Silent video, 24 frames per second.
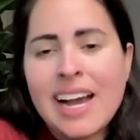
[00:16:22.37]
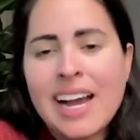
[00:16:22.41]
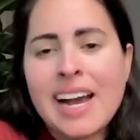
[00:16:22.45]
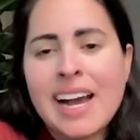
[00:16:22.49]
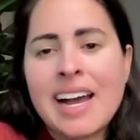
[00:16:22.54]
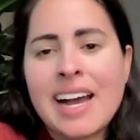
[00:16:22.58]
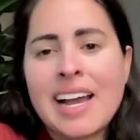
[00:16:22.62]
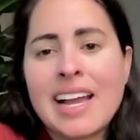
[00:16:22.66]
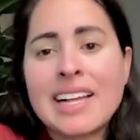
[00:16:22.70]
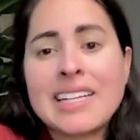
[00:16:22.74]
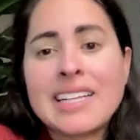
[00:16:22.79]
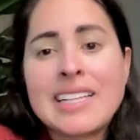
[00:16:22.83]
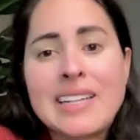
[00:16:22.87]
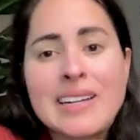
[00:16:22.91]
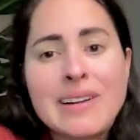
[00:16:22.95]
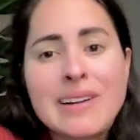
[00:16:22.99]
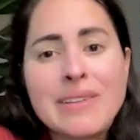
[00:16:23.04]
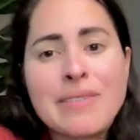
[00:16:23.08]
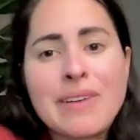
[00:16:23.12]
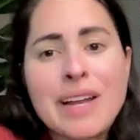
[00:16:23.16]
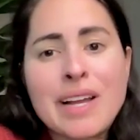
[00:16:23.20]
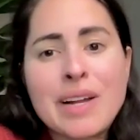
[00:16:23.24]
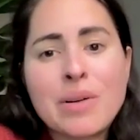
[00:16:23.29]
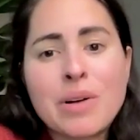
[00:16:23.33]
And
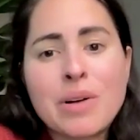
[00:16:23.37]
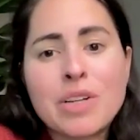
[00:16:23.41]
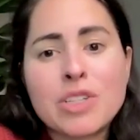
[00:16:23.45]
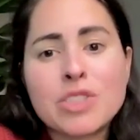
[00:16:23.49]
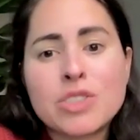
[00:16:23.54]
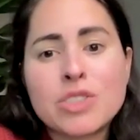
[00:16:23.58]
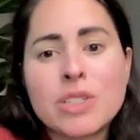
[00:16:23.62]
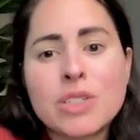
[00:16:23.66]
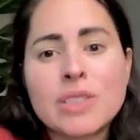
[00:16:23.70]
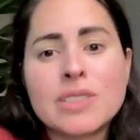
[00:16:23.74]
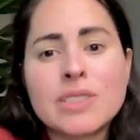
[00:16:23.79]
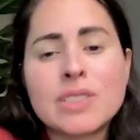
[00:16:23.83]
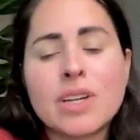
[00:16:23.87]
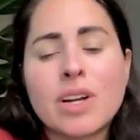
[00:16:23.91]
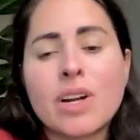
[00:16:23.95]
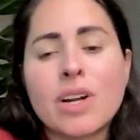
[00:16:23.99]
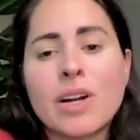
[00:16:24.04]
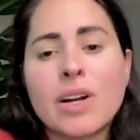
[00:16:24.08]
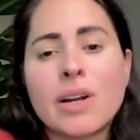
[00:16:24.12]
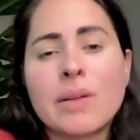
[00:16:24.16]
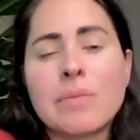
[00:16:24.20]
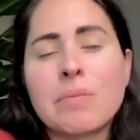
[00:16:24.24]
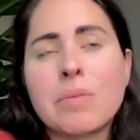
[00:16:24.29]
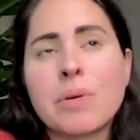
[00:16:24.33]
clarifying questions
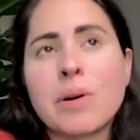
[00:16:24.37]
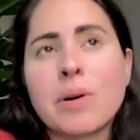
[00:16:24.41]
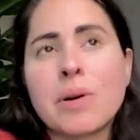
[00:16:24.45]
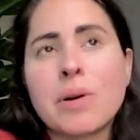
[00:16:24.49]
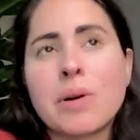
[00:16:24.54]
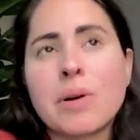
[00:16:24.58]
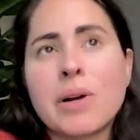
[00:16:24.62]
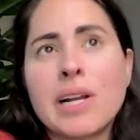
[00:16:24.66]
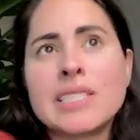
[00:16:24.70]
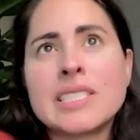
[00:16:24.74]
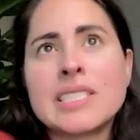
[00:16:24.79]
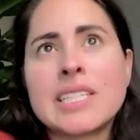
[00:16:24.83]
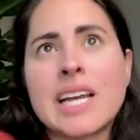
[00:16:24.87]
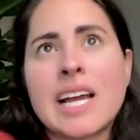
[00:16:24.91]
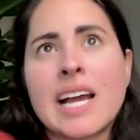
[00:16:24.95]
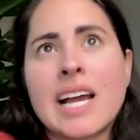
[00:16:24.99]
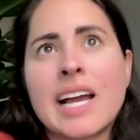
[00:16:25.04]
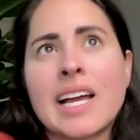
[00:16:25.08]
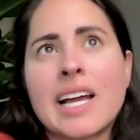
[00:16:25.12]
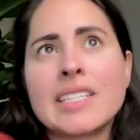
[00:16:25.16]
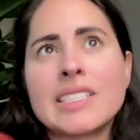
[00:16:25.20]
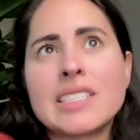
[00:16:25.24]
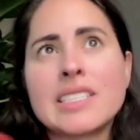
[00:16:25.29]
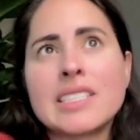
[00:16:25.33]
are important
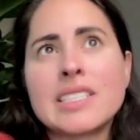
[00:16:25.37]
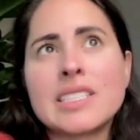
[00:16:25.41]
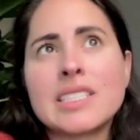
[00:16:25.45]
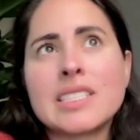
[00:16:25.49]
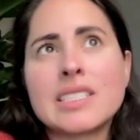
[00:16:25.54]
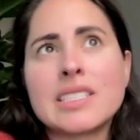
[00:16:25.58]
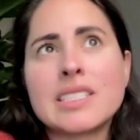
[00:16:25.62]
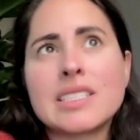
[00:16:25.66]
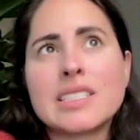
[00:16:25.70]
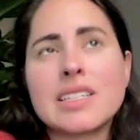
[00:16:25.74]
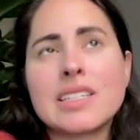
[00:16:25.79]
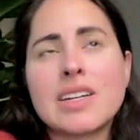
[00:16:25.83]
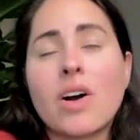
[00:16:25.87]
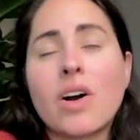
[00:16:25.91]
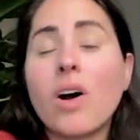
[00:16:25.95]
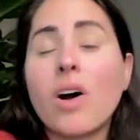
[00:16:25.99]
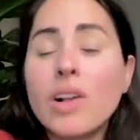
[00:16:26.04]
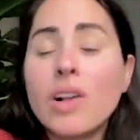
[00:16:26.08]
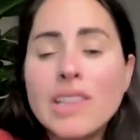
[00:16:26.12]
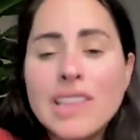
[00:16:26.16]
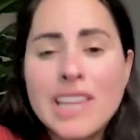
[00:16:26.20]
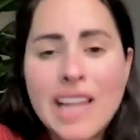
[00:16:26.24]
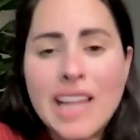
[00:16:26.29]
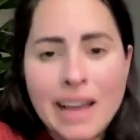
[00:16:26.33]
at
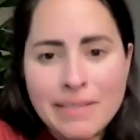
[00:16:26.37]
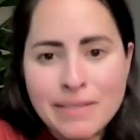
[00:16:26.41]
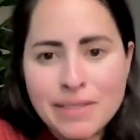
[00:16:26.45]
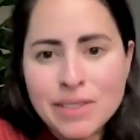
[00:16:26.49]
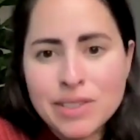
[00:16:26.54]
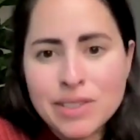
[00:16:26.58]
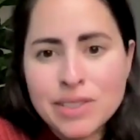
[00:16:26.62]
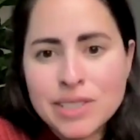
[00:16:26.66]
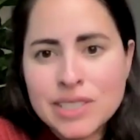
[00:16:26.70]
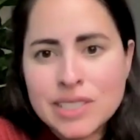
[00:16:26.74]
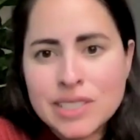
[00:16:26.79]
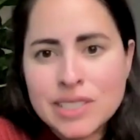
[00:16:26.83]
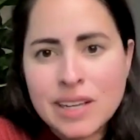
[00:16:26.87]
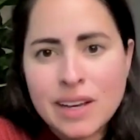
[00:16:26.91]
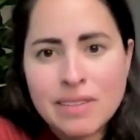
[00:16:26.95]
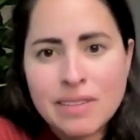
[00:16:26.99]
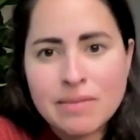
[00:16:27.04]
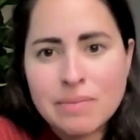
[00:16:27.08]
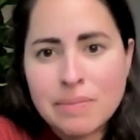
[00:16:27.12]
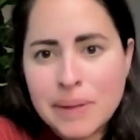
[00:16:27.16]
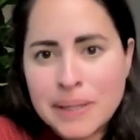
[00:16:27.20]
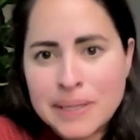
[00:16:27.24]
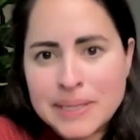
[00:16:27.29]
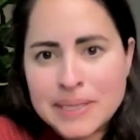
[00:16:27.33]
all levels
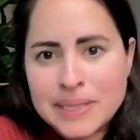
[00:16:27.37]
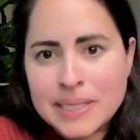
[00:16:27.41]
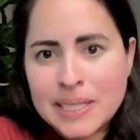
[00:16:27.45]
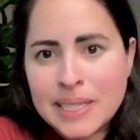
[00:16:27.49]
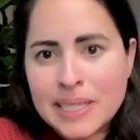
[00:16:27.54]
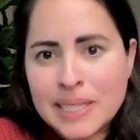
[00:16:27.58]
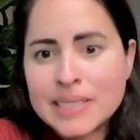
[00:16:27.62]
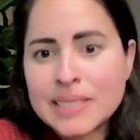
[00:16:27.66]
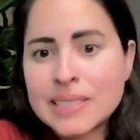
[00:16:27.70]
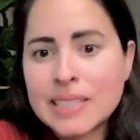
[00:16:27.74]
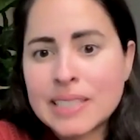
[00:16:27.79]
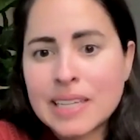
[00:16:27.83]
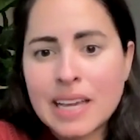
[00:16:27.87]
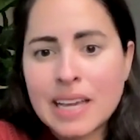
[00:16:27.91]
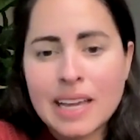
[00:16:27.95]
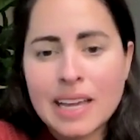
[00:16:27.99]
of business.